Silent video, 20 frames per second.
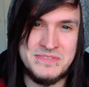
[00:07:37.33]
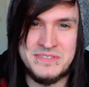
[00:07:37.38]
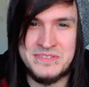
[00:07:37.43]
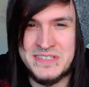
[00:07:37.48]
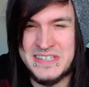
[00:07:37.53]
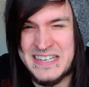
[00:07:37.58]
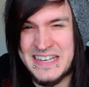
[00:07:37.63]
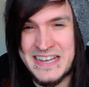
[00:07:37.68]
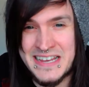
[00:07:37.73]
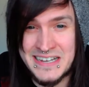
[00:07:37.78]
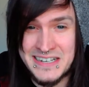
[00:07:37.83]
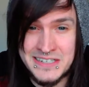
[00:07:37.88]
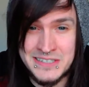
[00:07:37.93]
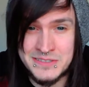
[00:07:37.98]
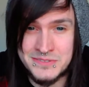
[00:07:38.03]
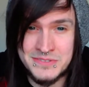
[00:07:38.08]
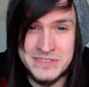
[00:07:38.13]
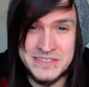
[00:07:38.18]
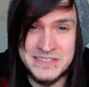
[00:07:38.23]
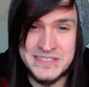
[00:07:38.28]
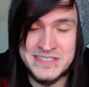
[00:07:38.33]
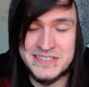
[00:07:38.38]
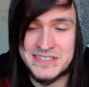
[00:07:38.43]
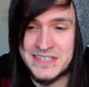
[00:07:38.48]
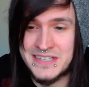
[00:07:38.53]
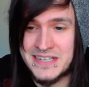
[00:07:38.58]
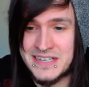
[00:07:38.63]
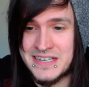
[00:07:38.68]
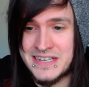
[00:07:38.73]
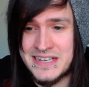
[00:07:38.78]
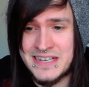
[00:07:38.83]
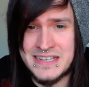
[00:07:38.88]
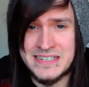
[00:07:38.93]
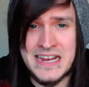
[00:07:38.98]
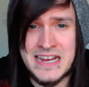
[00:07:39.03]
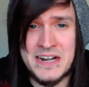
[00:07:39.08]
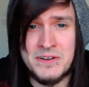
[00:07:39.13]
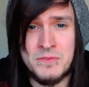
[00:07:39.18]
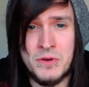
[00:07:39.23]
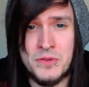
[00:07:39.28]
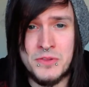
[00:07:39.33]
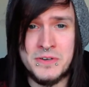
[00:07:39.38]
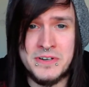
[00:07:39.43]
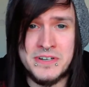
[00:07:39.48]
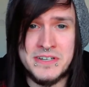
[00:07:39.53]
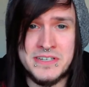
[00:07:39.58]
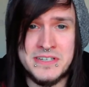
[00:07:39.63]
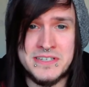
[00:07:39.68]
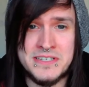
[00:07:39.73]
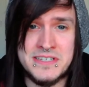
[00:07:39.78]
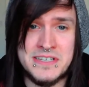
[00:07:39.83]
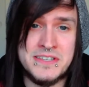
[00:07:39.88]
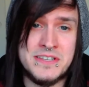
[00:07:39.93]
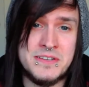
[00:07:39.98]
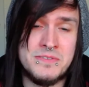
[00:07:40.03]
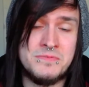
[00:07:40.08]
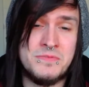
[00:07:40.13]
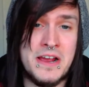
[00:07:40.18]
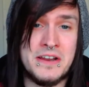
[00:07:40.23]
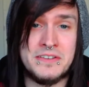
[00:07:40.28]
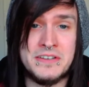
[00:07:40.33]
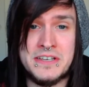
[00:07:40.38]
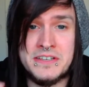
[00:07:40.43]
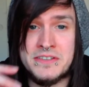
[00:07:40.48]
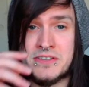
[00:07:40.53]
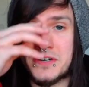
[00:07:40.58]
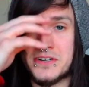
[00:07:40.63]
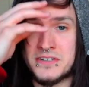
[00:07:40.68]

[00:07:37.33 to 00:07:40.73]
yeah, it's kind of all there is. And then finally there's